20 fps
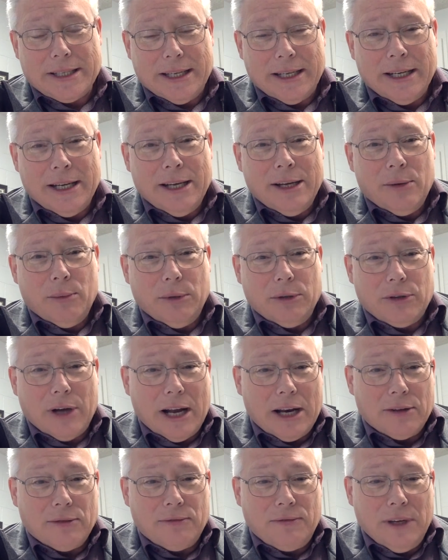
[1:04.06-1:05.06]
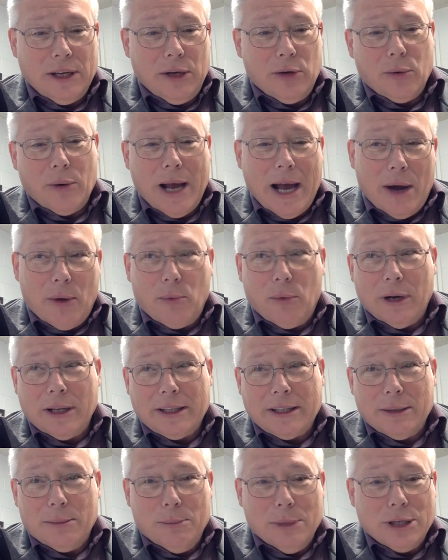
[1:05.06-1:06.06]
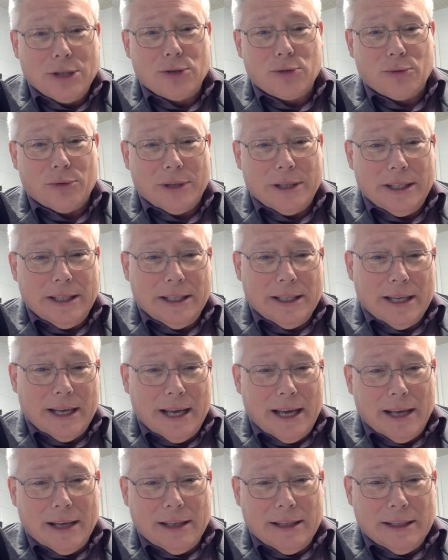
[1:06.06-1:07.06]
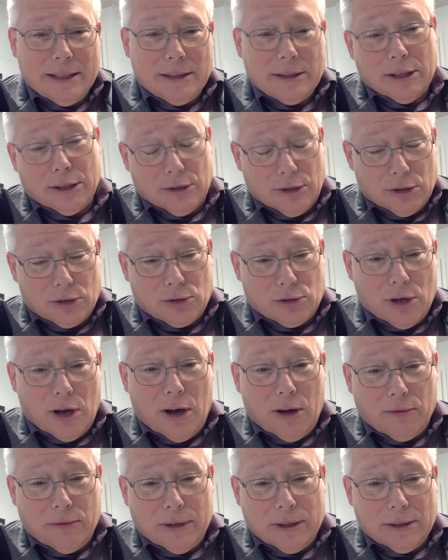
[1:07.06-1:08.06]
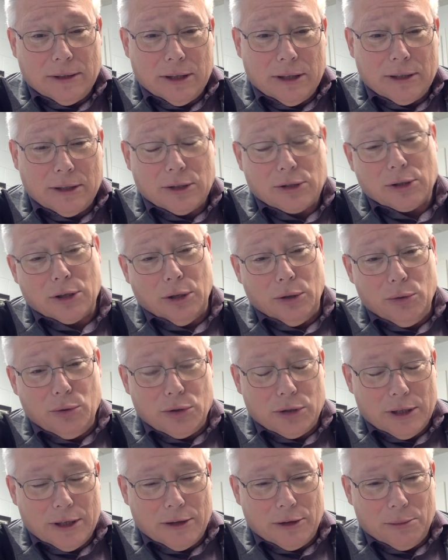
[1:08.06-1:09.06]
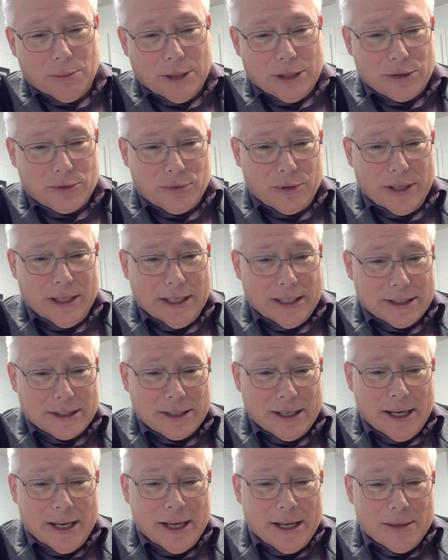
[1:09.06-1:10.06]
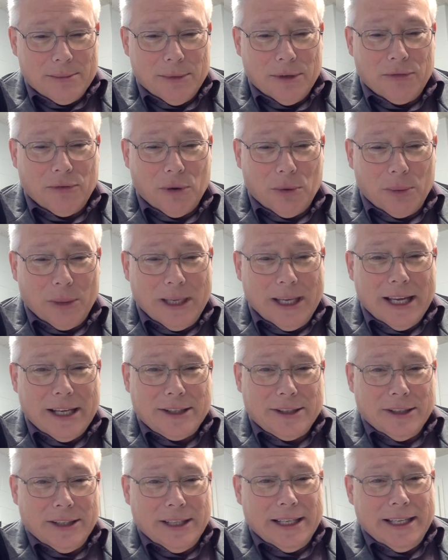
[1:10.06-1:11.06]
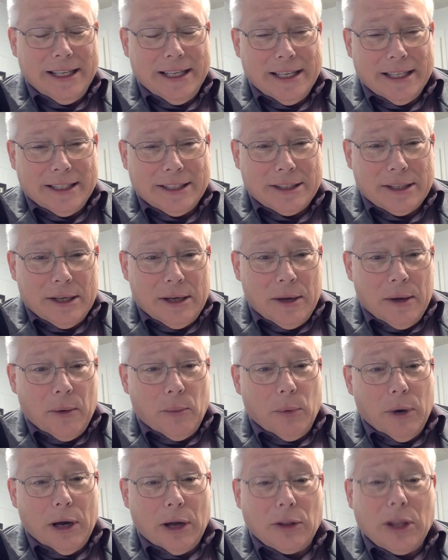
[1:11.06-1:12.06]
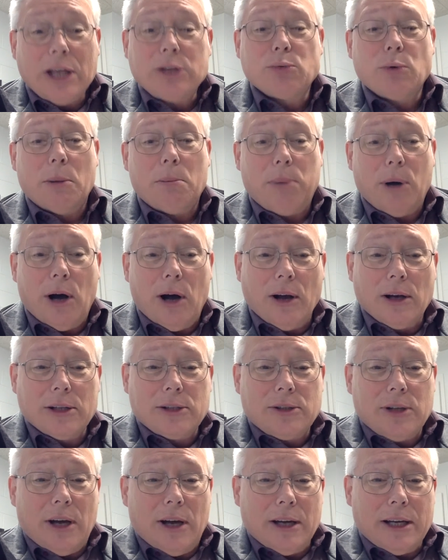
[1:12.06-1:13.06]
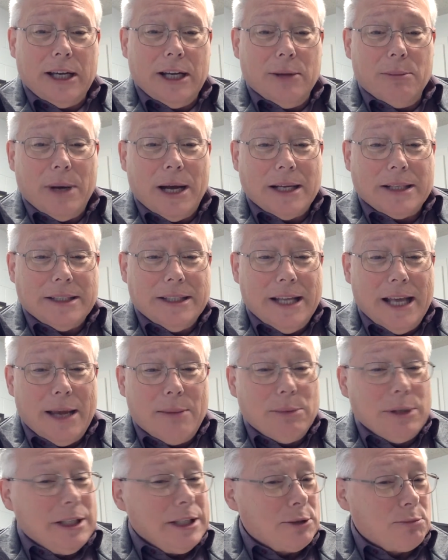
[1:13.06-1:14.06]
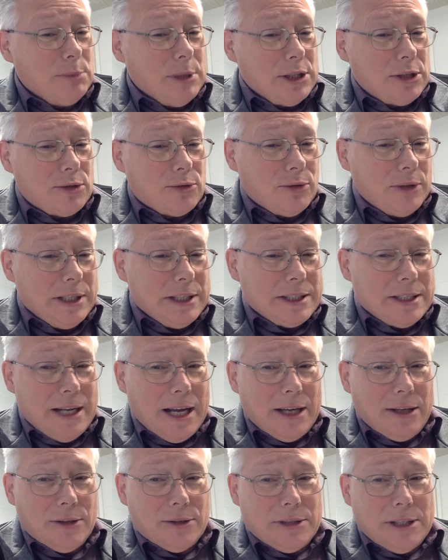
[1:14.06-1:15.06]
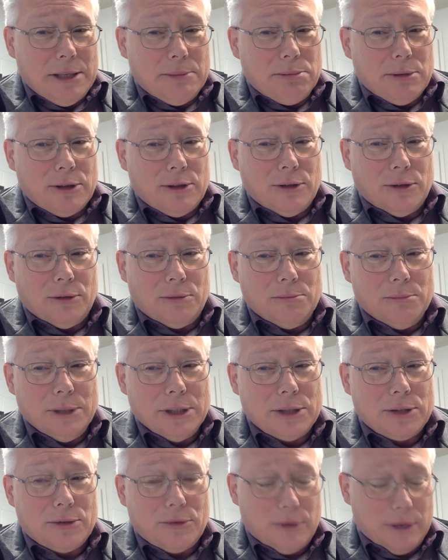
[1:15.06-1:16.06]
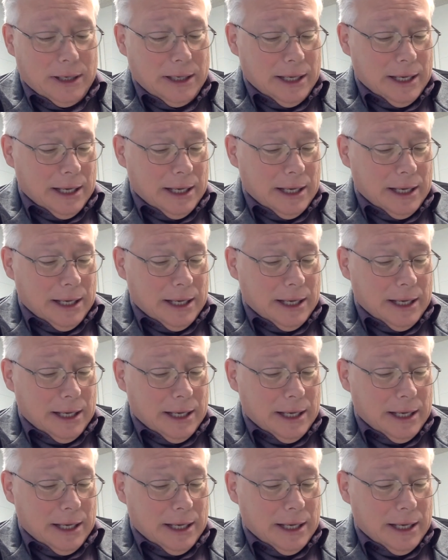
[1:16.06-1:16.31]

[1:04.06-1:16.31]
and we try to figure out what the mystery, the solution of the mystery is before we get to the end. Well, that's what Paul is talking about today, but this mystery is not your typical mystery.